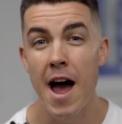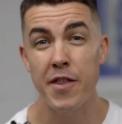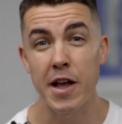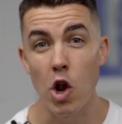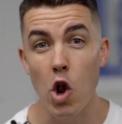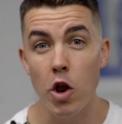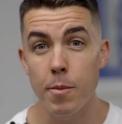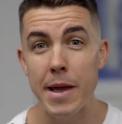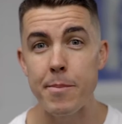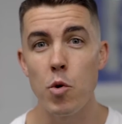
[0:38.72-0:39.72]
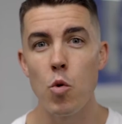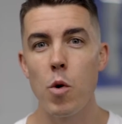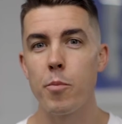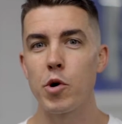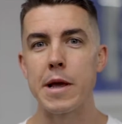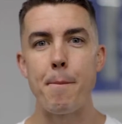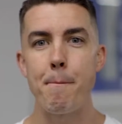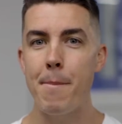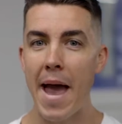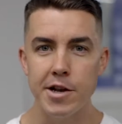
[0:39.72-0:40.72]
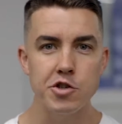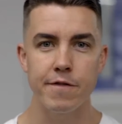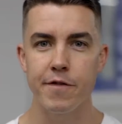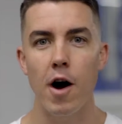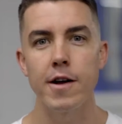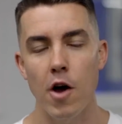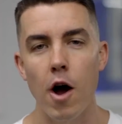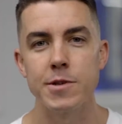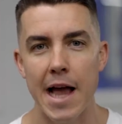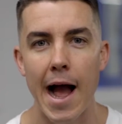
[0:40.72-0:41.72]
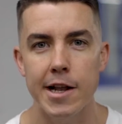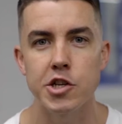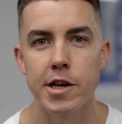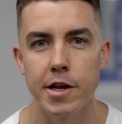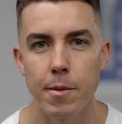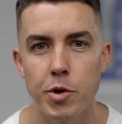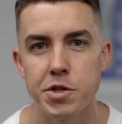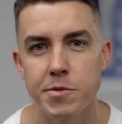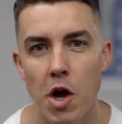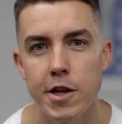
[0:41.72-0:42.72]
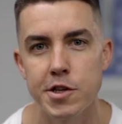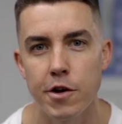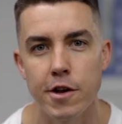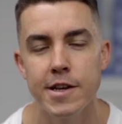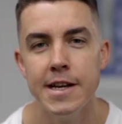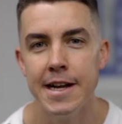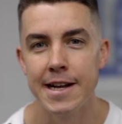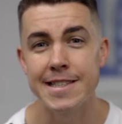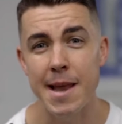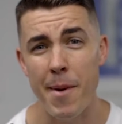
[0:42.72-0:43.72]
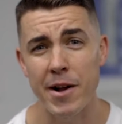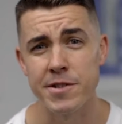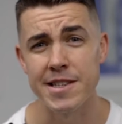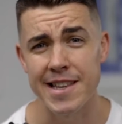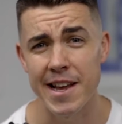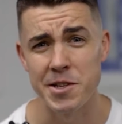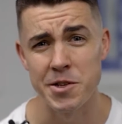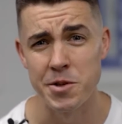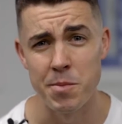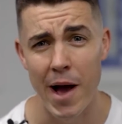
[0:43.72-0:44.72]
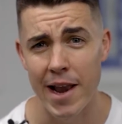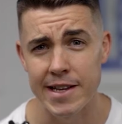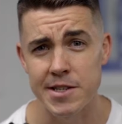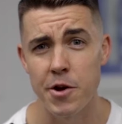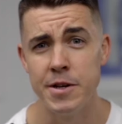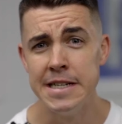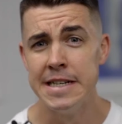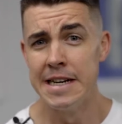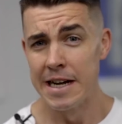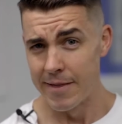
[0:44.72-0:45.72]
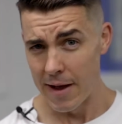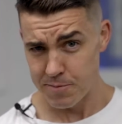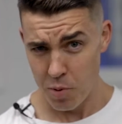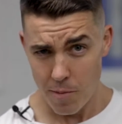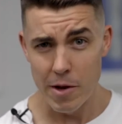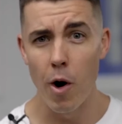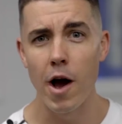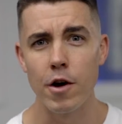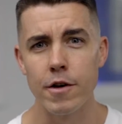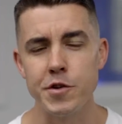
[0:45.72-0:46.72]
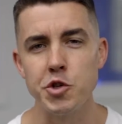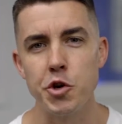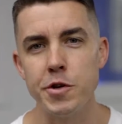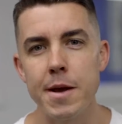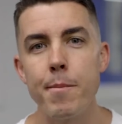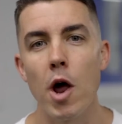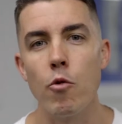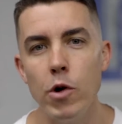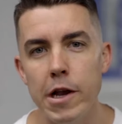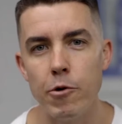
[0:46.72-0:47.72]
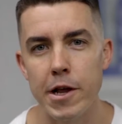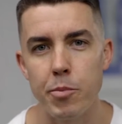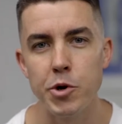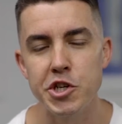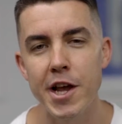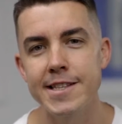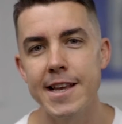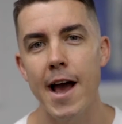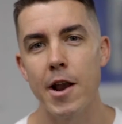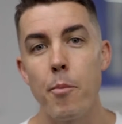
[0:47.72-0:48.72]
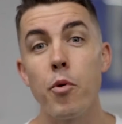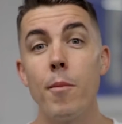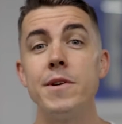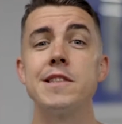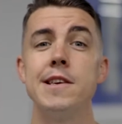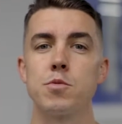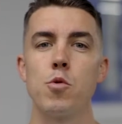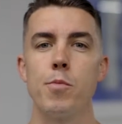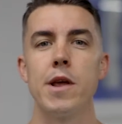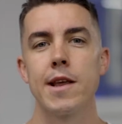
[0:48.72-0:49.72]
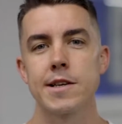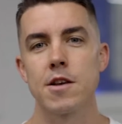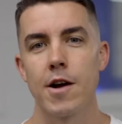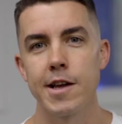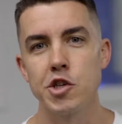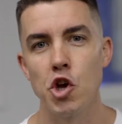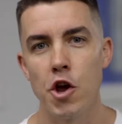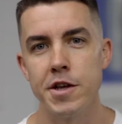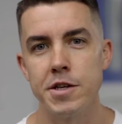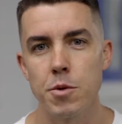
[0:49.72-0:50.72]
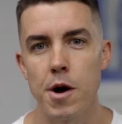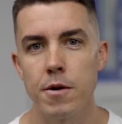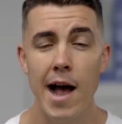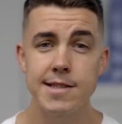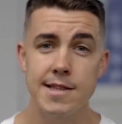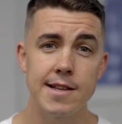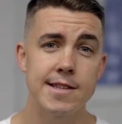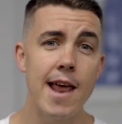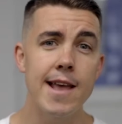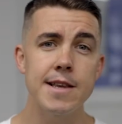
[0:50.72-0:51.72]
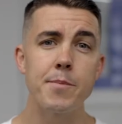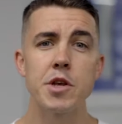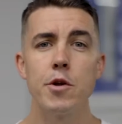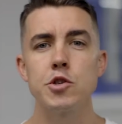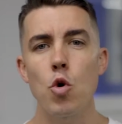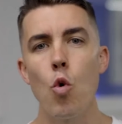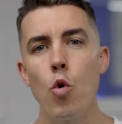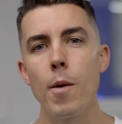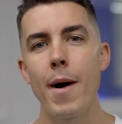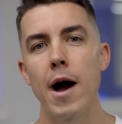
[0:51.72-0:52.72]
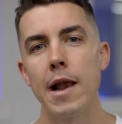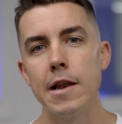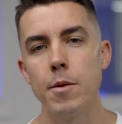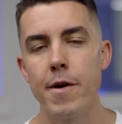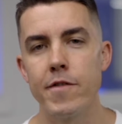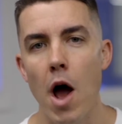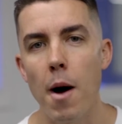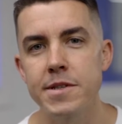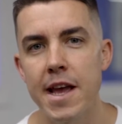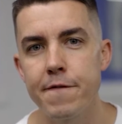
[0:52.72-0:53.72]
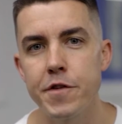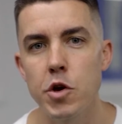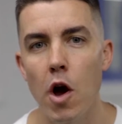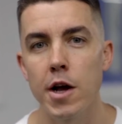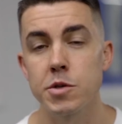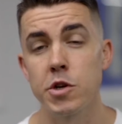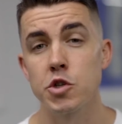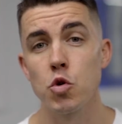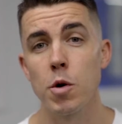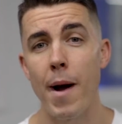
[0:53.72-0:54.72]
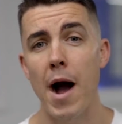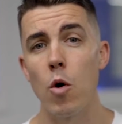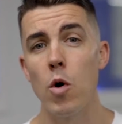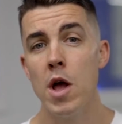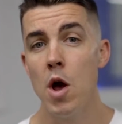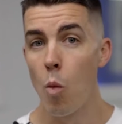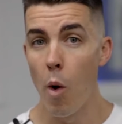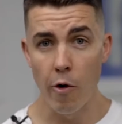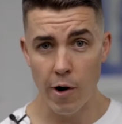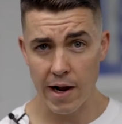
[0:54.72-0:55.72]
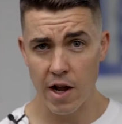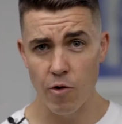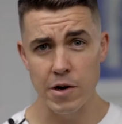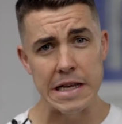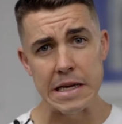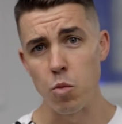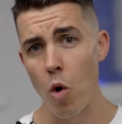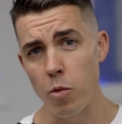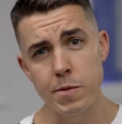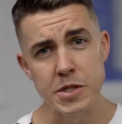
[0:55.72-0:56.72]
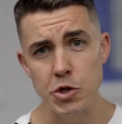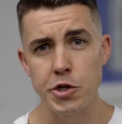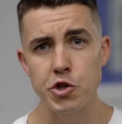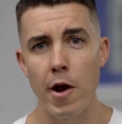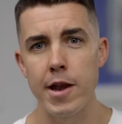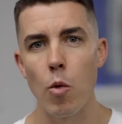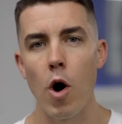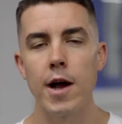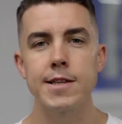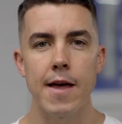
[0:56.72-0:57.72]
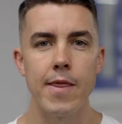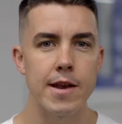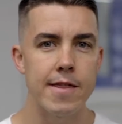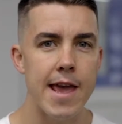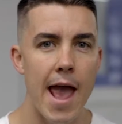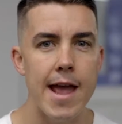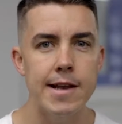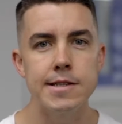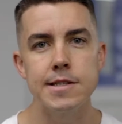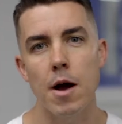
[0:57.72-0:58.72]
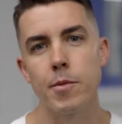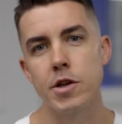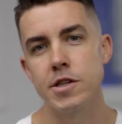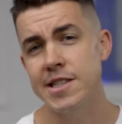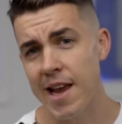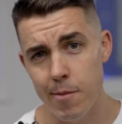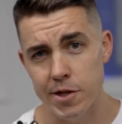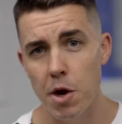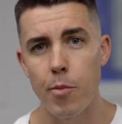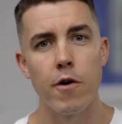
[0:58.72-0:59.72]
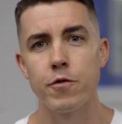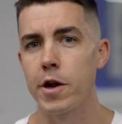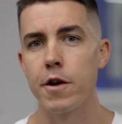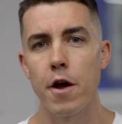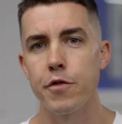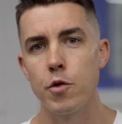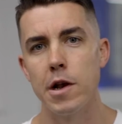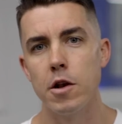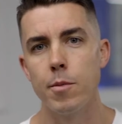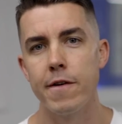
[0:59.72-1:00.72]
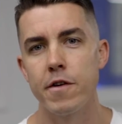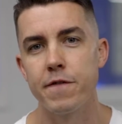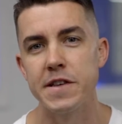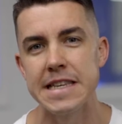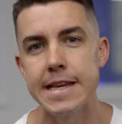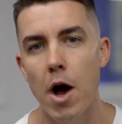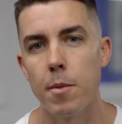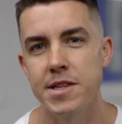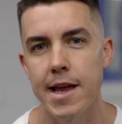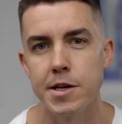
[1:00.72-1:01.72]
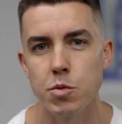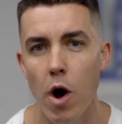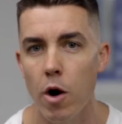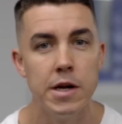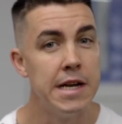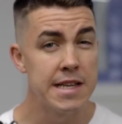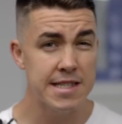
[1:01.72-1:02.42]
I think a lot of people were pretty petrified that I was actually going to put some tights on and step back onto stage and do some ballet. So that's probably why a lot of you tuned in, but I really appreciate it, and I promise this will be an exciting journey as well. As I said, today's episode is all about a little bit of an update for you guys. We're going to talk about where we're at currently, what we've been doing training wise, and then at the end, I'm going to take my top off. We're going to go through a little bit of a physique update as well.